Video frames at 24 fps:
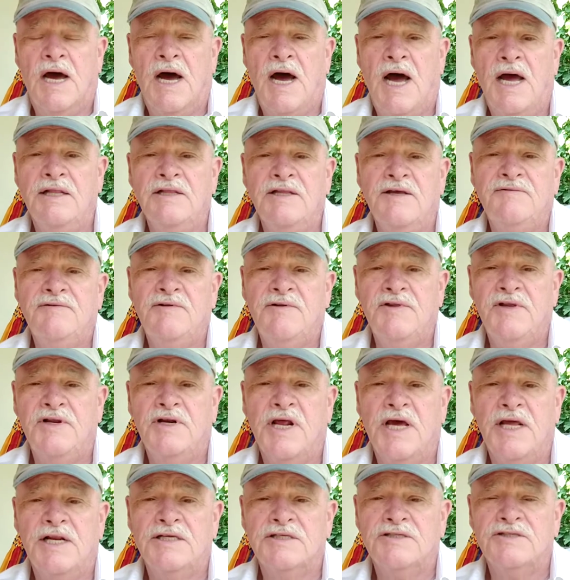I lived in the
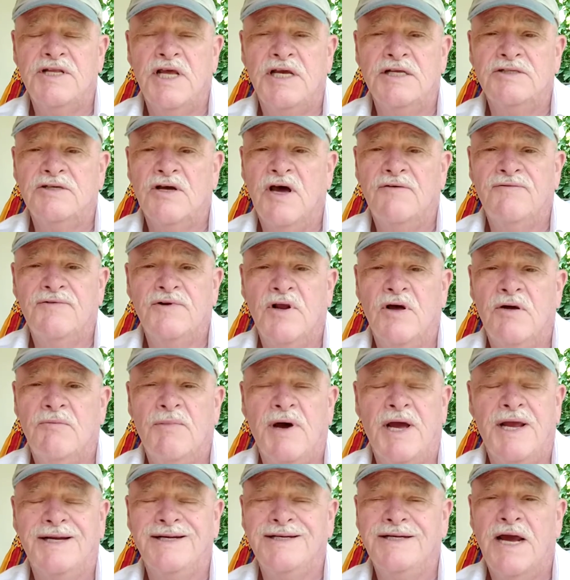United States off and on
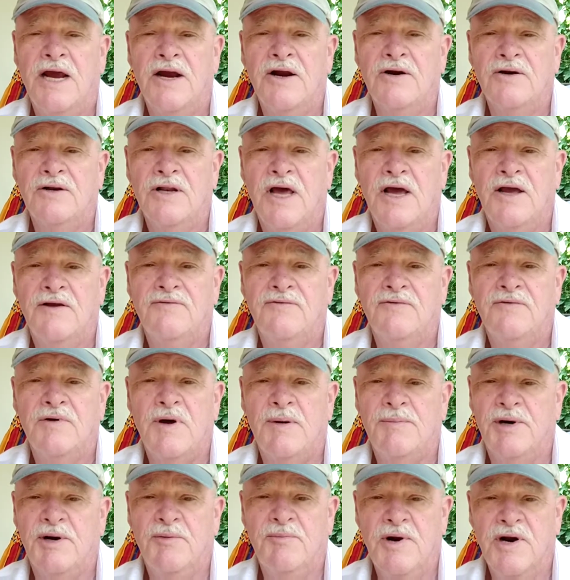my entire life.
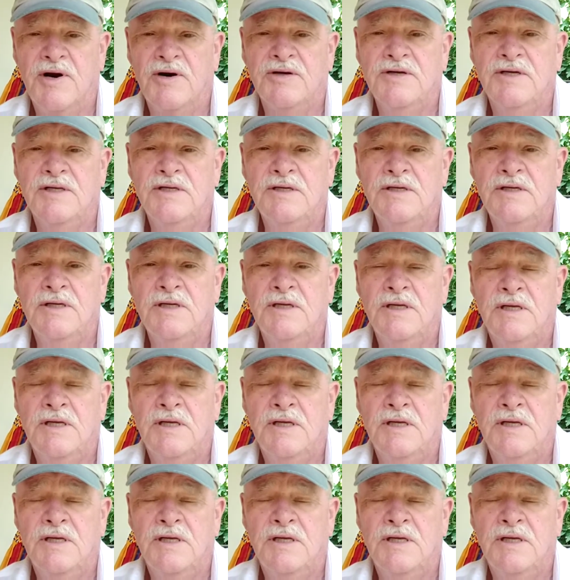I'm an American.